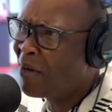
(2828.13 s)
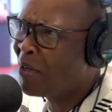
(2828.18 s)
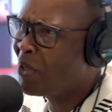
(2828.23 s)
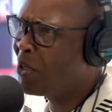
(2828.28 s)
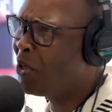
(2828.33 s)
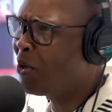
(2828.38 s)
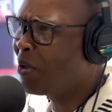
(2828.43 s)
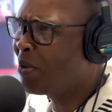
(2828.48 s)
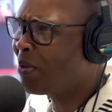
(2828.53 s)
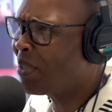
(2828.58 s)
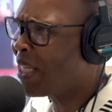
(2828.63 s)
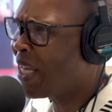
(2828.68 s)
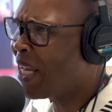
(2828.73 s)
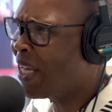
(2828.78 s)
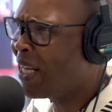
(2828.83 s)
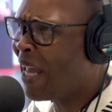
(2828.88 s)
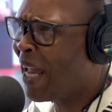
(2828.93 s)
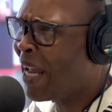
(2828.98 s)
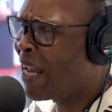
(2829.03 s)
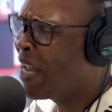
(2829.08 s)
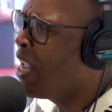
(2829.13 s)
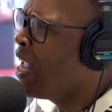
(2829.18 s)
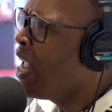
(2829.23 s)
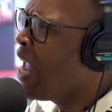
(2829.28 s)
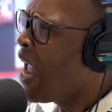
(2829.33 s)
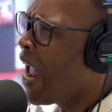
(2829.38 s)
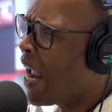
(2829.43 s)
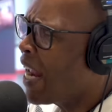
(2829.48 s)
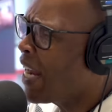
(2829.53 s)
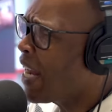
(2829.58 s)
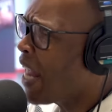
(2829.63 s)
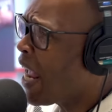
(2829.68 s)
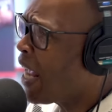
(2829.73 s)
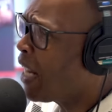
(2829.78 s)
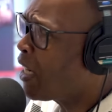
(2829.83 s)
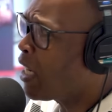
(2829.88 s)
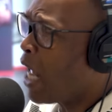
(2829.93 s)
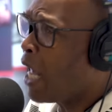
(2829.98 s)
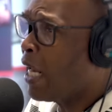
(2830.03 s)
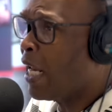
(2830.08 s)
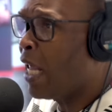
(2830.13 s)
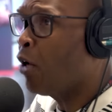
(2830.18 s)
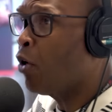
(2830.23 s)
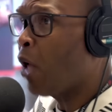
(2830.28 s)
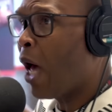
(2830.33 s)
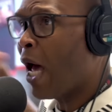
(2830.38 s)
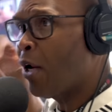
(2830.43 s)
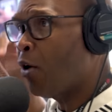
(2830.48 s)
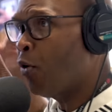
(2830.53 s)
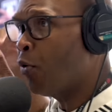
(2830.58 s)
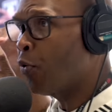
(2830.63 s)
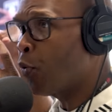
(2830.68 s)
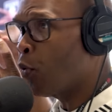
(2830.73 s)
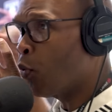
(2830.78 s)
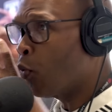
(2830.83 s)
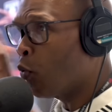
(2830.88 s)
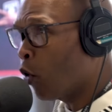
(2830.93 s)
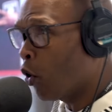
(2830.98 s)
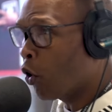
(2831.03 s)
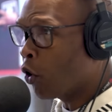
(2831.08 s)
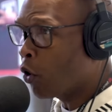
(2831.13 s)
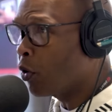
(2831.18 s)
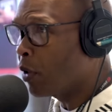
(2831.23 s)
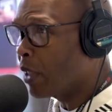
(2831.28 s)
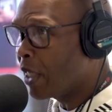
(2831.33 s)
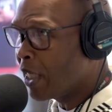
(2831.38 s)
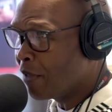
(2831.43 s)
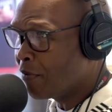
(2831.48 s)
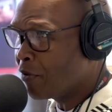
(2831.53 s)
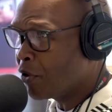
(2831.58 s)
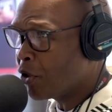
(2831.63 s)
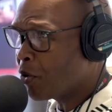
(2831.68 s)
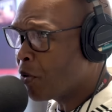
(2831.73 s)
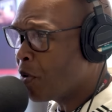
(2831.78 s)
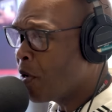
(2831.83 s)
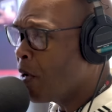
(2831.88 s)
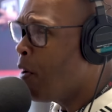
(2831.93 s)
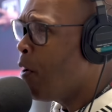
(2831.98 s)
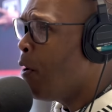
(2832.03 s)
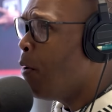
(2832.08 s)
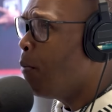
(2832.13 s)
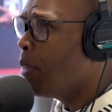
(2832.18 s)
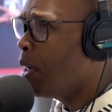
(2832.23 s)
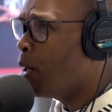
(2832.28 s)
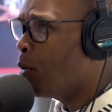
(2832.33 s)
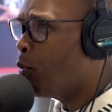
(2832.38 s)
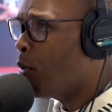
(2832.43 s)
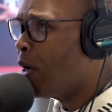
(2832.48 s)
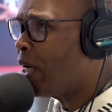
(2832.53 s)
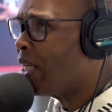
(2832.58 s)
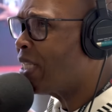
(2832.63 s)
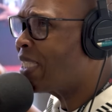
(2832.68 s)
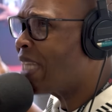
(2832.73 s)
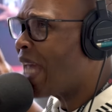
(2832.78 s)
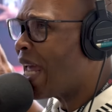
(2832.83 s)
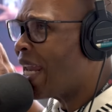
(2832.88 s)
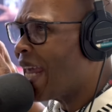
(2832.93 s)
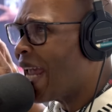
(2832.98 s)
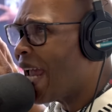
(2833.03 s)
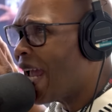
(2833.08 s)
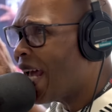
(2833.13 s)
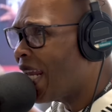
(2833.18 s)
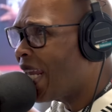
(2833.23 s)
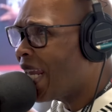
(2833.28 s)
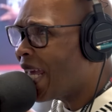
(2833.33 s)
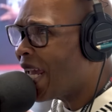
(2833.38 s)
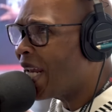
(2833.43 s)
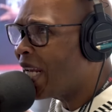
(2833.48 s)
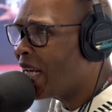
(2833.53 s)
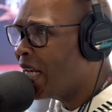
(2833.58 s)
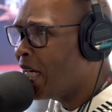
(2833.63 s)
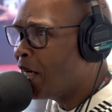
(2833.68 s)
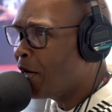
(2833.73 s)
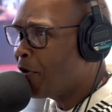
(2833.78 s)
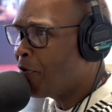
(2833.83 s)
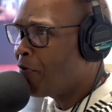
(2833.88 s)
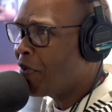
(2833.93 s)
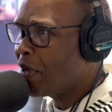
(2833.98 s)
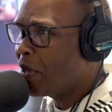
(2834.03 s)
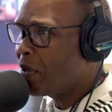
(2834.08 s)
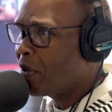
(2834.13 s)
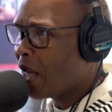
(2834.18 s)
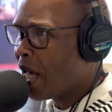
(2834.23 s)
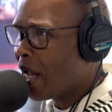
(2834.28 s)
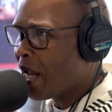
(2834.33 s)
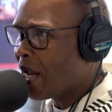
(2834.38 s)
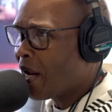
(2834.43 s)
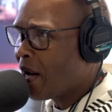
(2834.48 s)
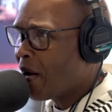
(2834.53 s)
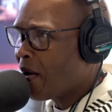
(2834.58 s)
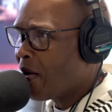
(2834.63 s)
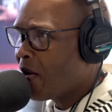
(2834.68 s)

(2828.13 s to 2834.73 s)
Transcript: You know what I'm saying? Exactly. Like, and I know the world loves you, but what does that L.A. love feel like?